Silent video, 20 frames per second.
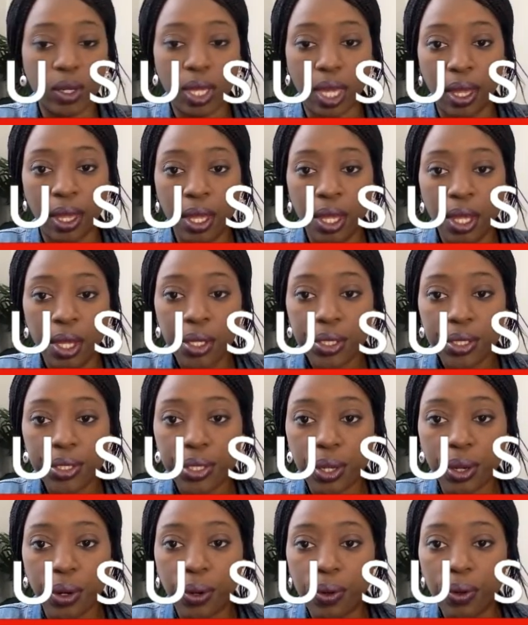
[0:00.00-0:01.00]
Okay,
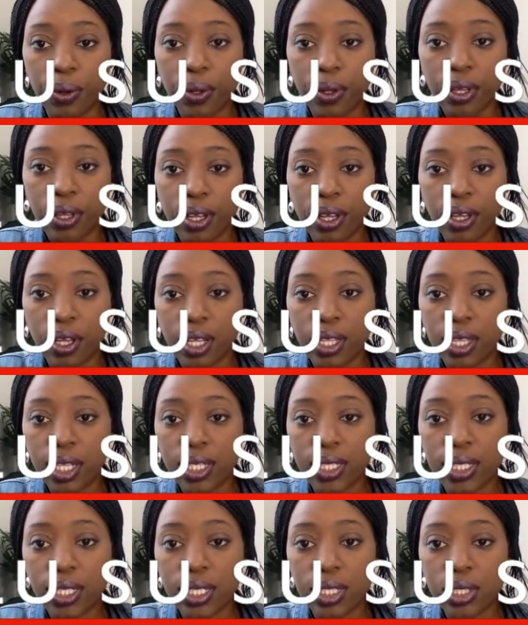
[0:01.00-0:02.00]
so
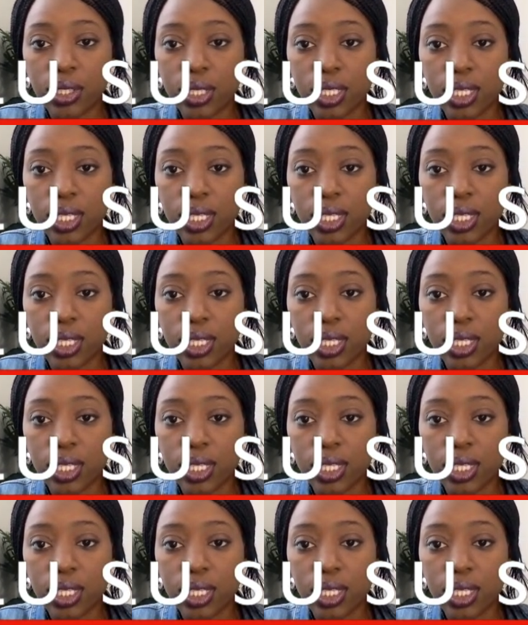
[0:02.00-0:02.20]
this is,